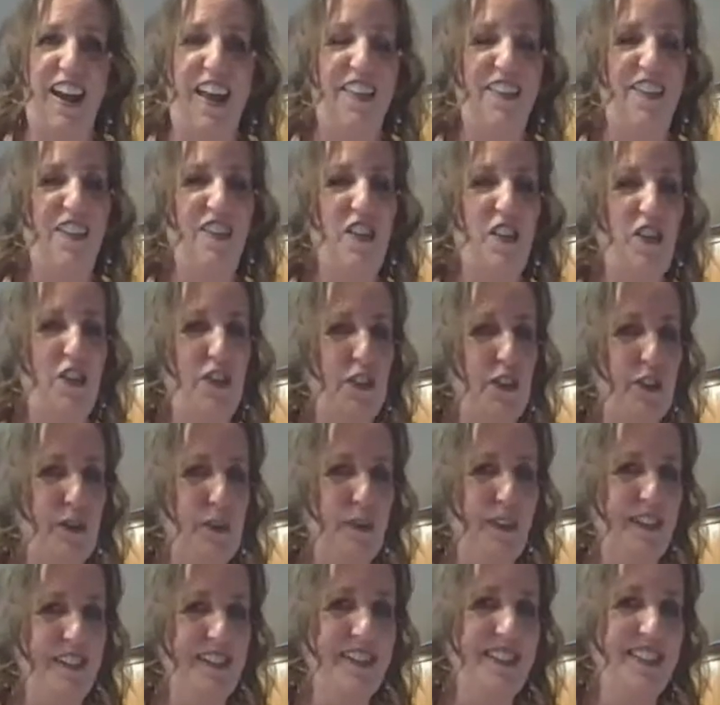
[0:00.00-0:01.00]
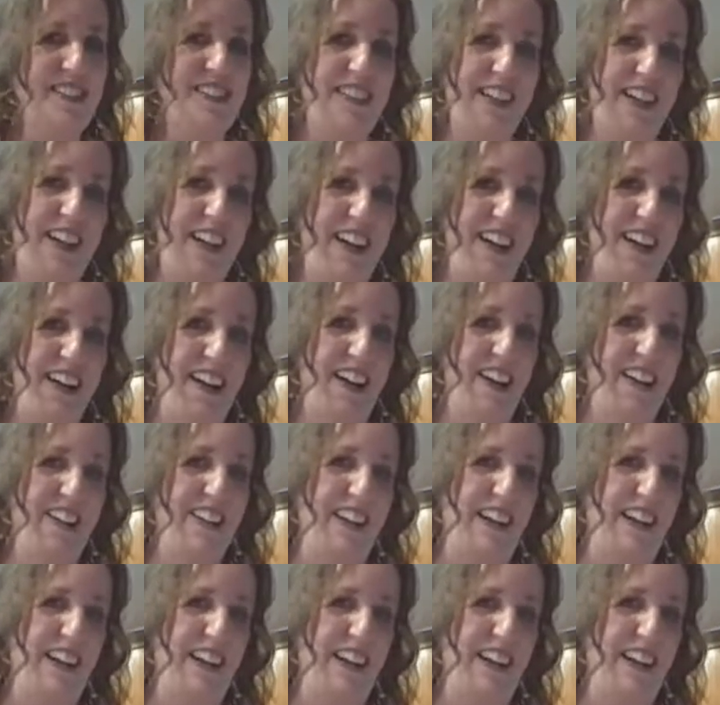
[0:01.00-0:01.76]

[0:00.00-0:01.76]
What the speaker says: And then the third one is dare.